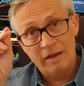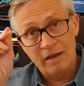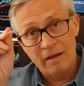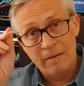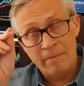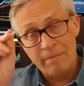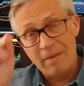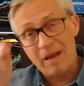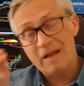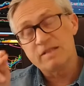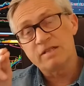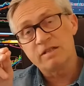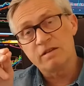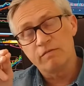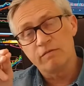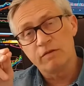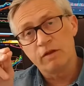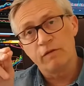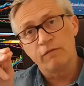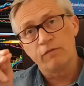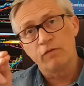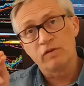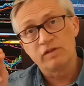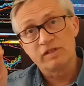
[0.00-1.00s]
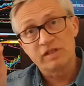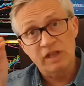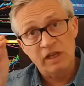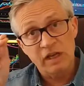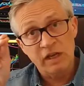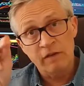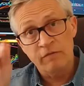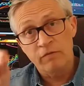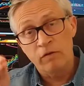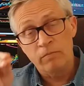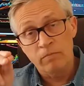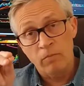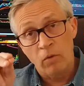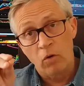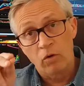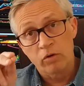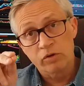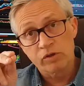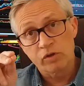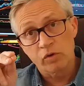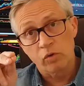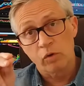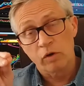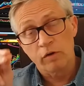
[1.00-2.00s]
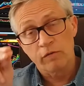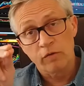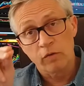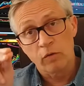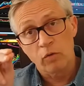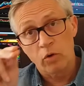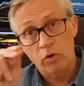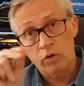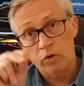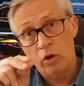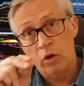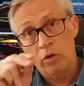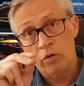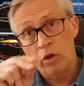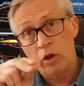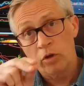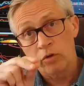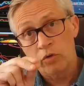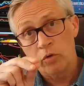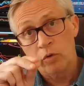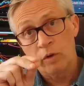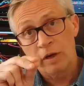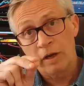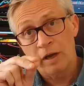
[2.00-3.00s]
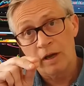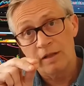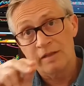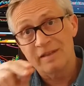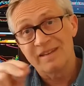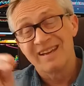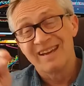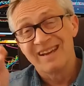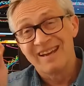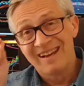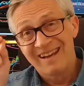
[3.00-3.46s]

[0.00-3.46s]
a massive difference, even more so if you are not doing it